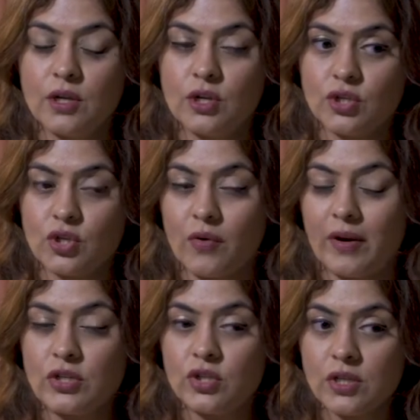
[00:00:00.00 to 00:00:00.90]
So you're
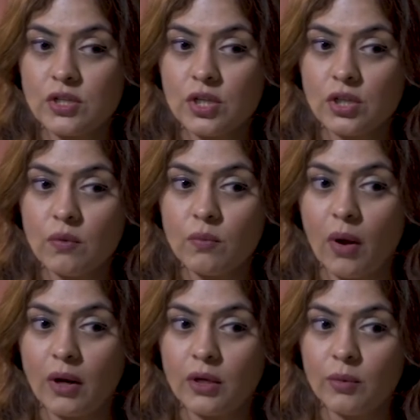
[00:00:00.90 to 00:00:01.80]
adjusting the
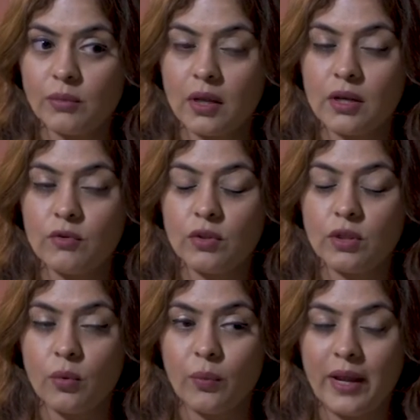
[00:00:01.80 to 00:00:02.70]
volume
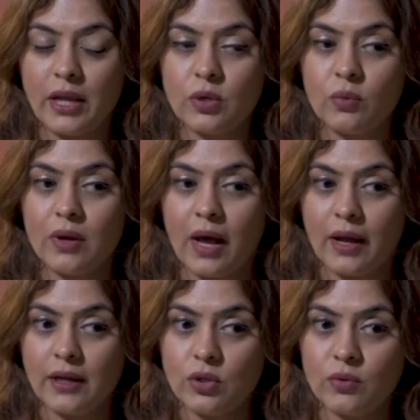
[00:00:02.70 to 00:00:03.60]
the way you
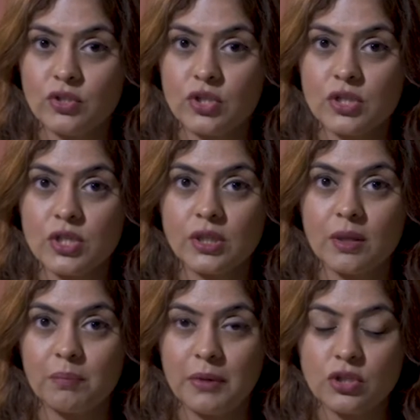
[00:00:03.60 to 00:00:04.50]
like, you're adjusting the
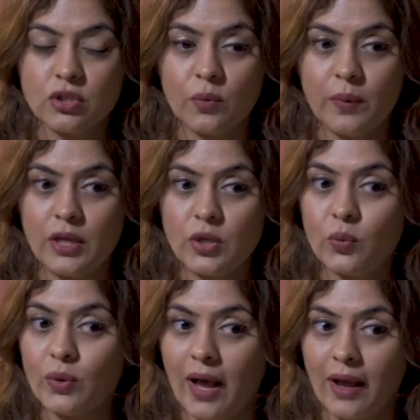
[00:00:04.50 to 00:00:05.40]
pitch the way
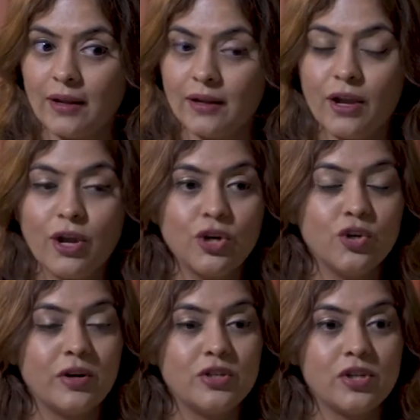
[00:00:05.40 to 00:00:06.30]
you like,
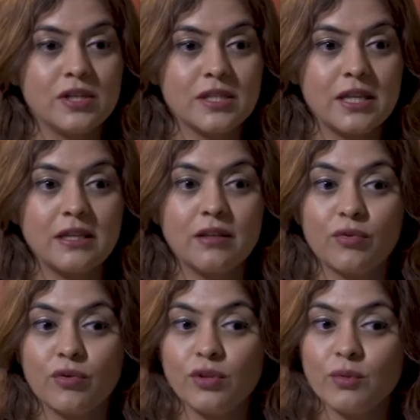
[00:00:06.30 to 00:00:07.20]
you're adjusting the
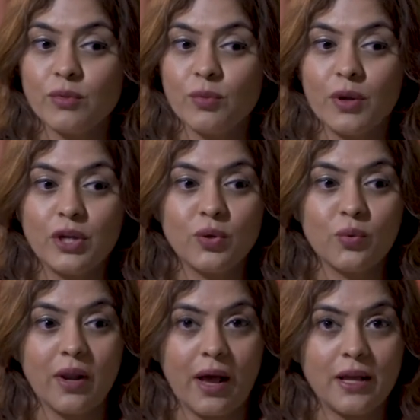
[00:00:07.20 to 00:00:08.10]
rhythm the way you
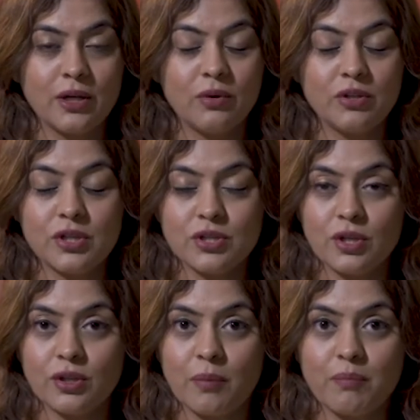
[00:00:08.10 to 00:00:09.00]
like, you're
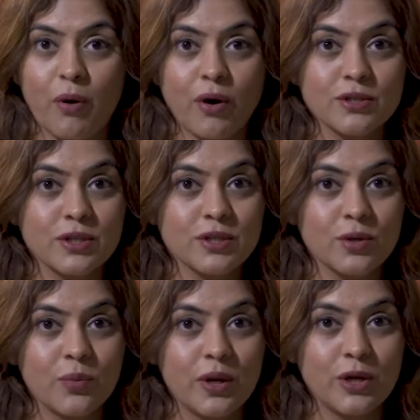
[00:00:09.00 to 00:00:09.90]
adjusting the pauses the
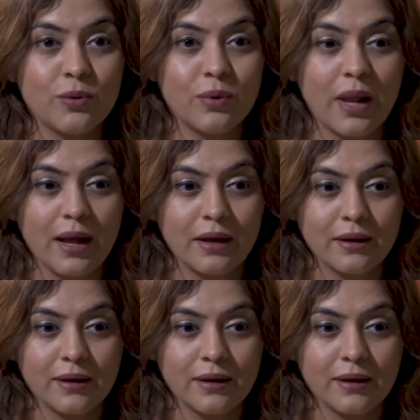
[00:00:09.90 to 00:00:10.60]
way you like.